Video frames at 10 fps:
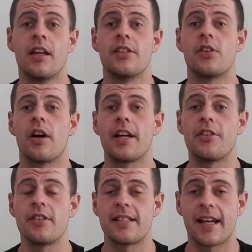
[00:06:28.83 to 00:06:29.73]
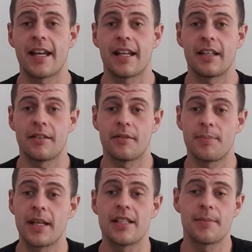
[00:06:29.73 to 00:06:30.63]
So I use a
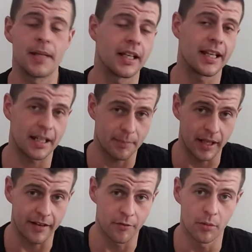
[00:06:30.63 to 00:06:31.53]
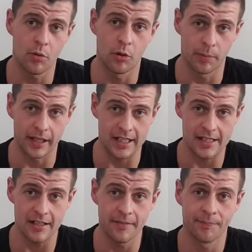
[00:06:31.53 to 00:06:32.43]
peer-to-peer lending platform called
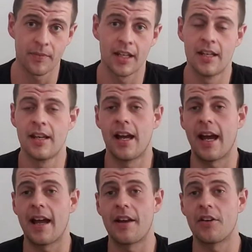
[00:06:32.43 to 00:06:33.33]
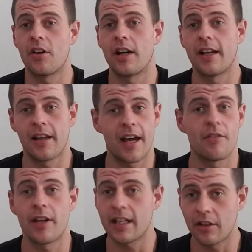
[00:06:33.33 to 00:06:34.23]
Plenti, and I add
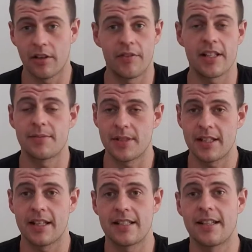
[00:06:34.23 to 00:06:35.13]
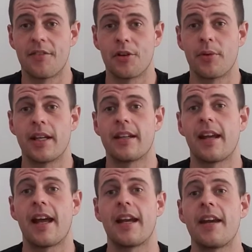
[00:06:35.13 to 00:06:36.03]
regular investments to this every week.
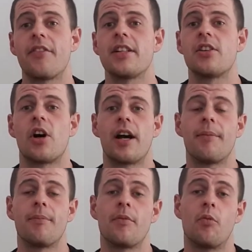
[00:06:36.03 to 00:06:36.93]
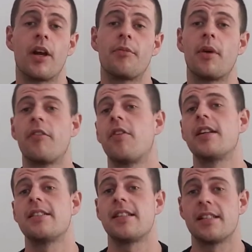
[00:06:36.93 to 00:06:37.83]
And every time one of my
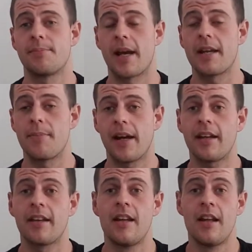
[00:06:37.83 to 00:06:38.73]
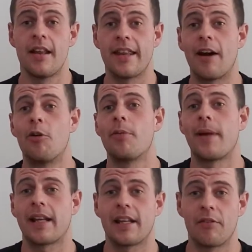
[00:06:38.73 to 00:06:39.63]
funds is paid back, that
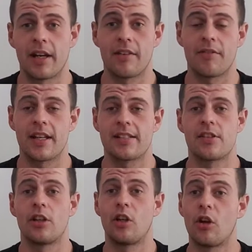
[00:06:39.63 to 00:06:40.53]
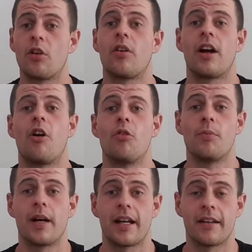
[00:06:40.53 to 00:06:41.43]
automatically reinvests. So the longer I hold
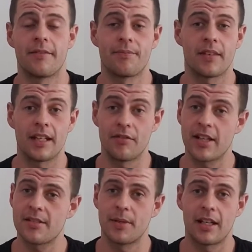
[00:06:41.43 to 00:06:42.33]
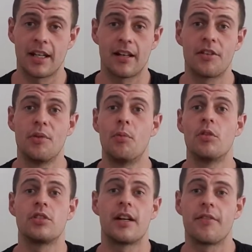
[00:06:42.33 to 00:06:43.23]
my investment here, the
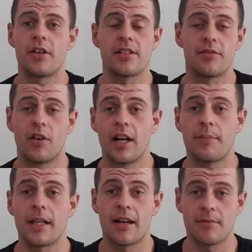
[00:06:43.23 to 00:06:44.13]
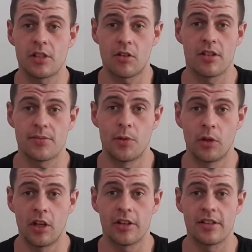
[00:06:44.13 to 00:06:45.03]
more diversified it becomes across more
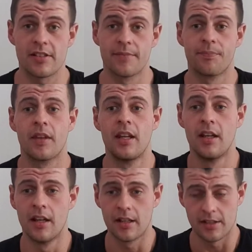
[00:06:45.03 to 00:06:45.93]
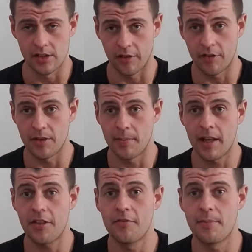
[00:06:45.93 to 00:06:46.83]
loans. So for the
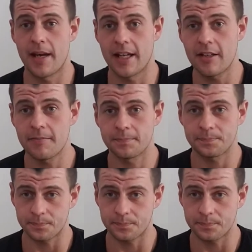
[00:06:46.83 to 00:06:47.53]
month of May,